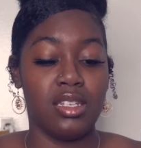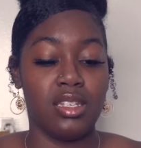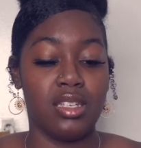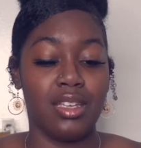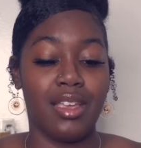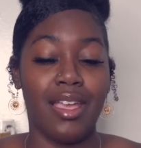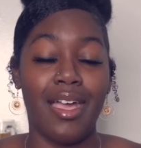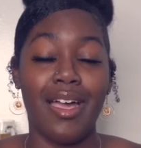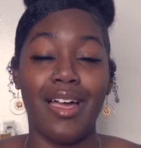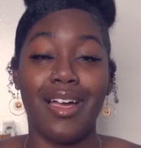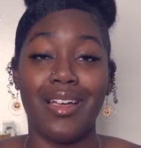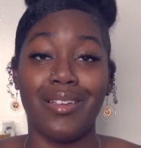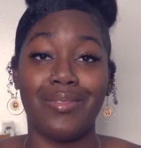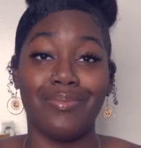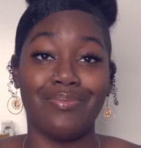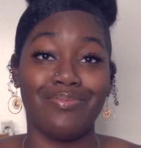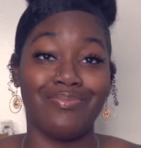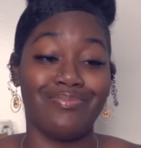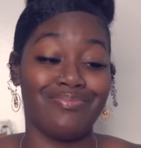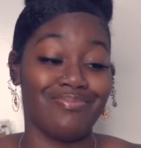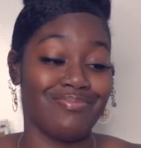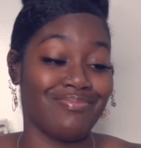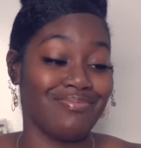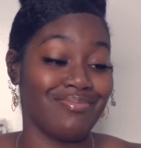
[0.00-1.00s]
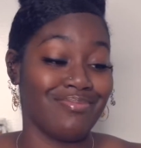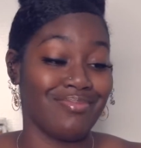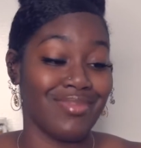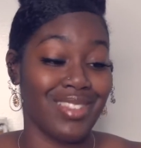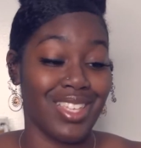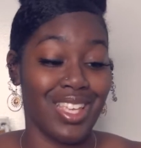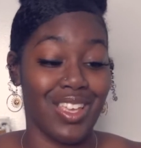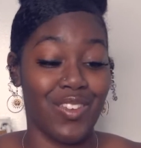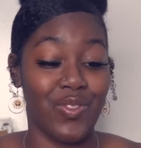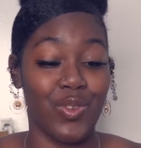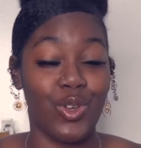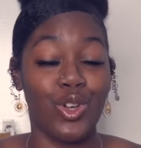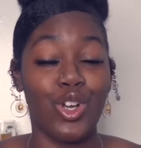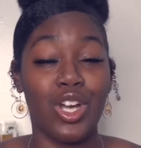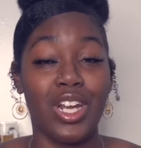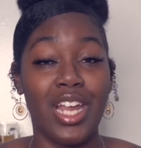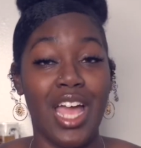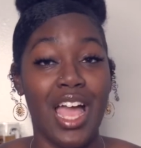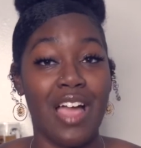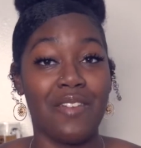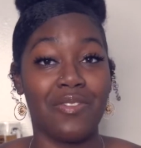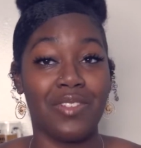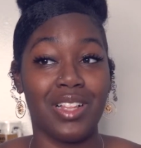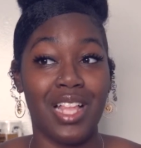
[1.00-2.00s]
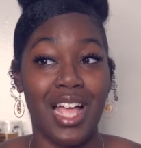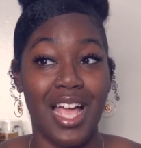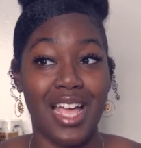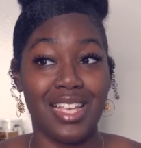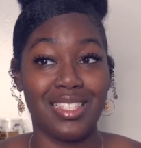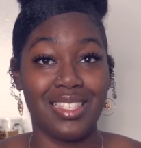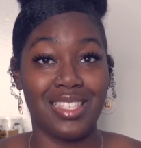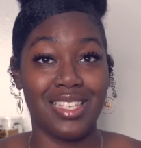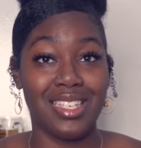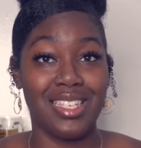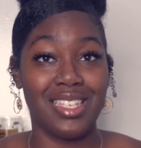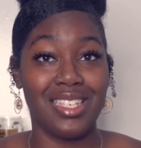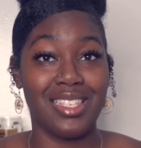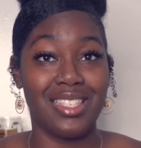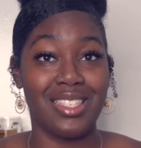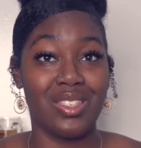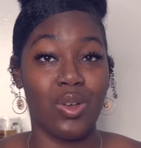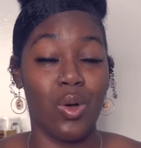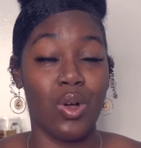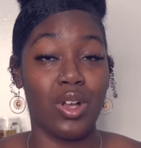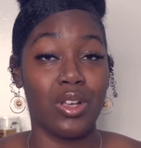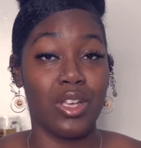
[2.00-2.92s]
yeah, if you're gonna have classes on